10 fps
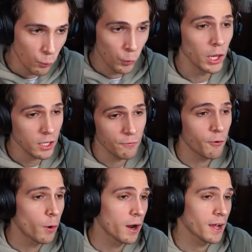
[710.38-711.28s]
We're really looking
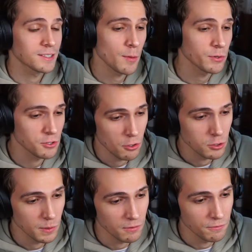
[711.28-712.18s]
forward to next
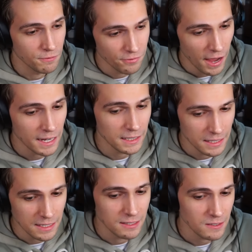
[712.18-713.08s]
episode so we can
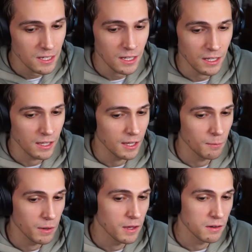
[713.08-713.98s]
finally see
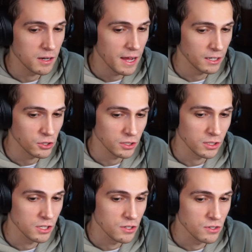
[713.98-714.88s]
Kingpin in
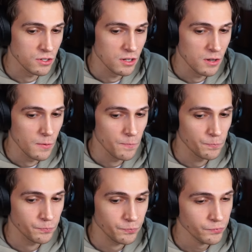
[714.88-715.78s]
action, because
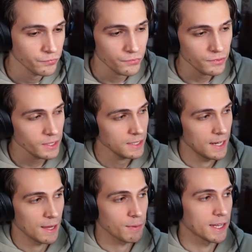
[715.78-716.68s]

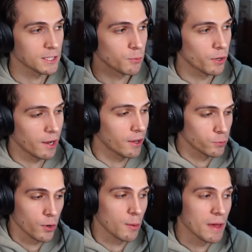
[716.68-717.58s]
I mean, that's one
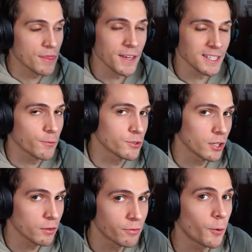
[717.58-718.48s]
of the main things I
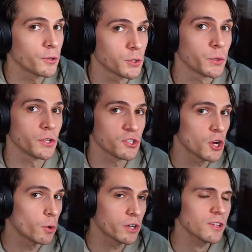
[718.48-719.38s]
was looking forward to in the
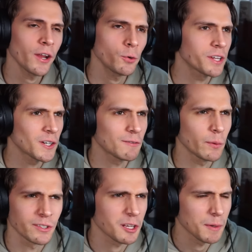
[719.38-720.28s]
show, because I know
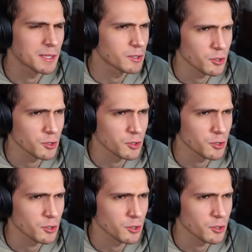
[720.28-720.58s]
Daredevil wasn't going to be in